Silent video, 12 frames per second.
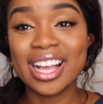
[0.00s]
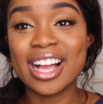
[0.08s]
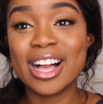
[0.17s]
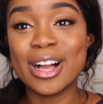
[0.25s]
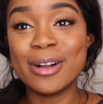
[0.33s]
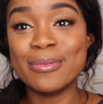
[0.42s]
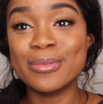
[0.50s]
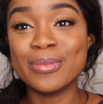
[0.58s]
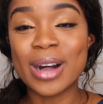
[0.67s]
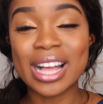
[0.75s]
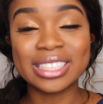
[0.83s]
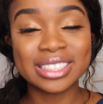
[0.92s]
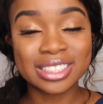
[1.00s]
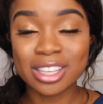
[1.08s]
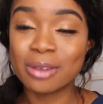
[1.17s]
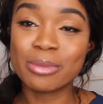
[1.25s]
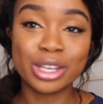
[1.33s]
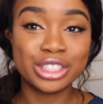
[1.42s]
and
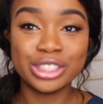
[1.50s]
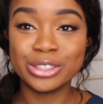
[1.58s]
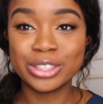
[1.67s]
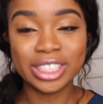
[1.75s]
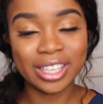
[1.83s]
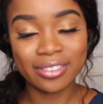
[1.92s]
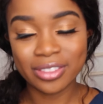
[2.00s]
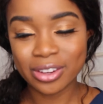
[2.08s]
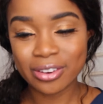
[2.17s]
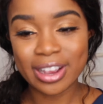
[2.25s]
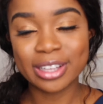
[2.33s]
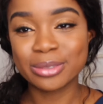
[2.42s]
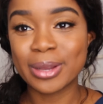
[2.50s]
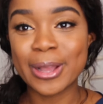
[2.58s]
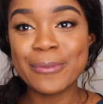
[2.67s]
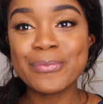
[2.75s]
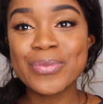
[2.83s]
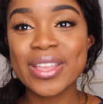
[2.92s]
start brushing your teeth the correct
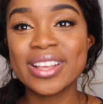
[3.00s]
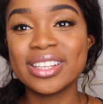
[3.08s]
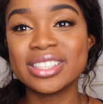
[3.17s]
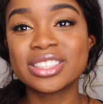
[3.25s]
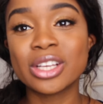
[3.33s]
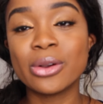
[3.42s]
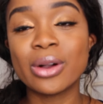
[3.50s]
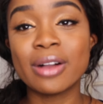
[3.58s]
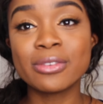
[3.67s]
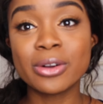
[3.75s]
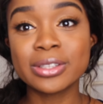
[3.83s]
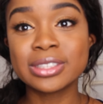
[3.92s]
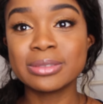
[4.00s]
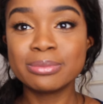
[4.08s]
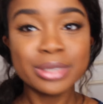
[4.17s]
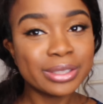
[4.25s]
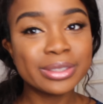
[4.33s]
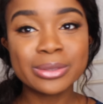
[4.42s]
way. So I've got
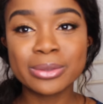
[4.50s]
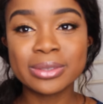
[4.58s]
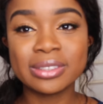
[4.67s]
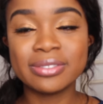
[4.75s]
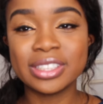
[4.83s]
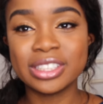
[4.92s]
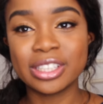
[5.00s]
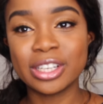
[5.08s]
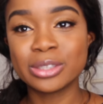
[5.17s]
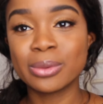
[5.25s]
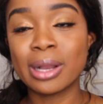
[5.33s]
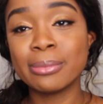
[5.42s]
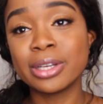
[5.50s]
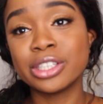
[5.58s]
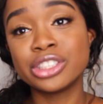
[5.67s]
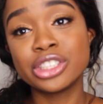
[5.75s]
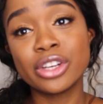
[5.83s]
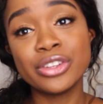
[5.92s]
some pre-recorded videos where I'm
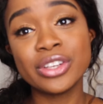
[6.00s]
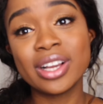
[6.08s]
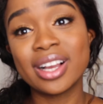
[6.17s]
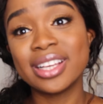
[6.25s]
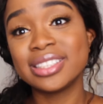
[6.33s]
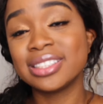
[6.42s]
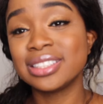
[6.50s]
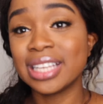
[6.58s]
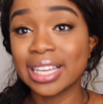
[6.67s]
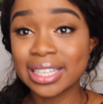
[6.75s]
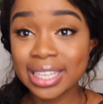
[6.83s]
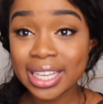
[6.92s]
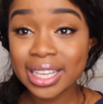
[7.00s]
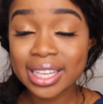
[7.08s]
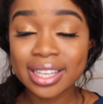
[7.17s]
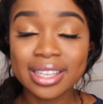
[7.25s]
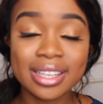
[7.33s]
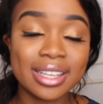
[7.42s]
going to show you guys the
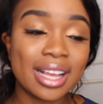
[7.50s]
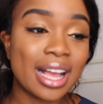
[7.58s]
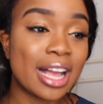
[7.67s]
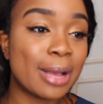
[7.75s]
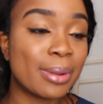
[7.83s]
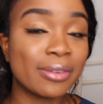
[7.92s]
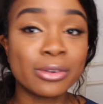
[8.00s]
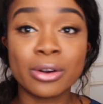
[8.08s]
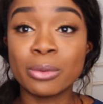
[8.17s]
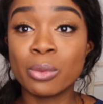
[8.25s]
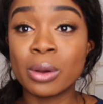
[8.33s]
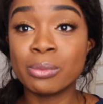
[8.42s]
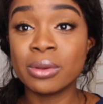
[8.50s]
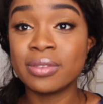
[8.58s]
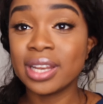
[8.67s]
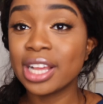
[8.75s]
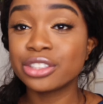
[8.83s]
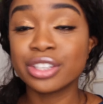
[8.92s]
technique. I've got one
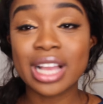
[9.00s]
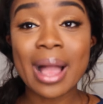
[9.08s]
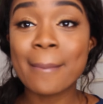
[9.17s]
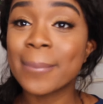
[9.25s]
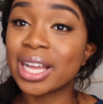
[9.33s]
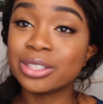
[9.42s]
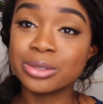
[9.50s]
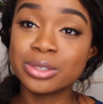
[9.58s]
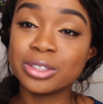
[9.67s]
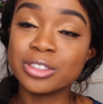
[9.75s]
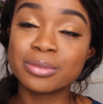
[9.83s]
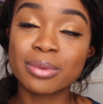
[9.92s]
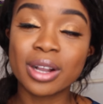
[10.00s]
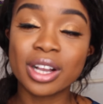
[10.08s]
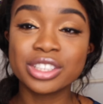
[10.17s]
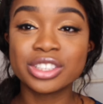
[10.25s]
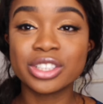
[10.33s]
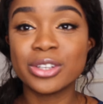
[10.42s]
with electric and manual
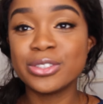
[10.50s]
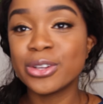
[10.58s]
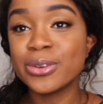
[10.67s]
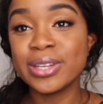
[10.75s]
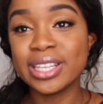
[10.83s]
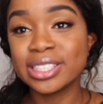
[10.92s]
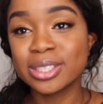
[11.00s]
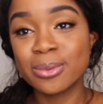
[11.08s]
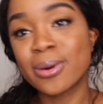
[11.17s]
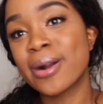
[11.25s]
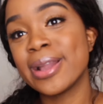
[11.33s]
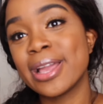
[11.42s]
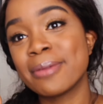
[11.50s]
toothbrush, so no need to worry